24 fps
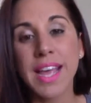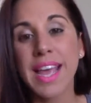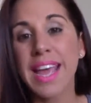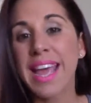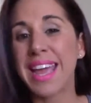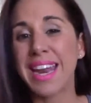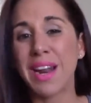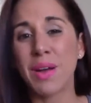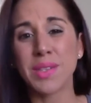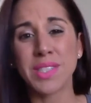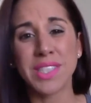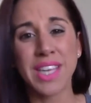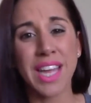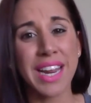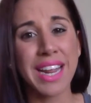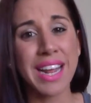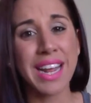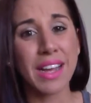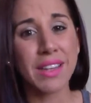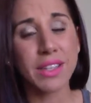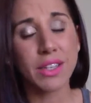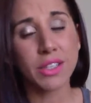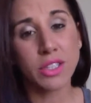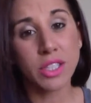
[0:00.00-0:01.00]
and I was getting
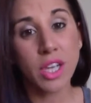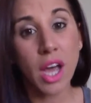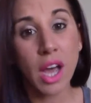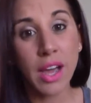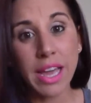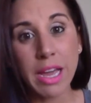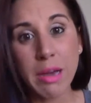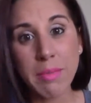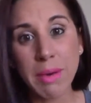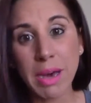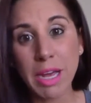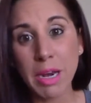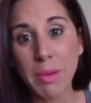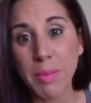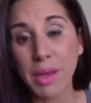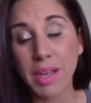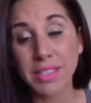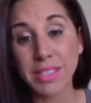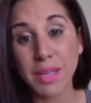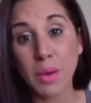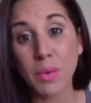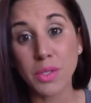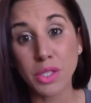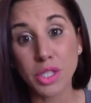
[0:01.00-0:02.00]
out there talking about it
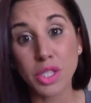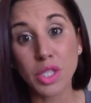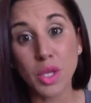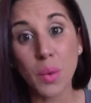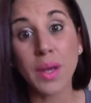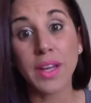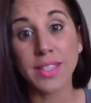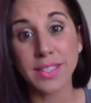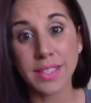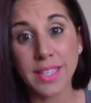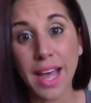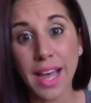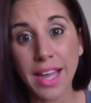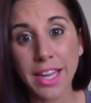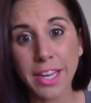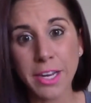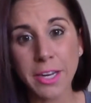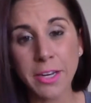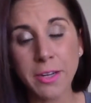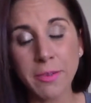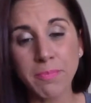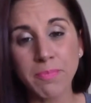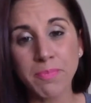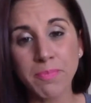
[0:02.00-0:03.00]
because I was so excited.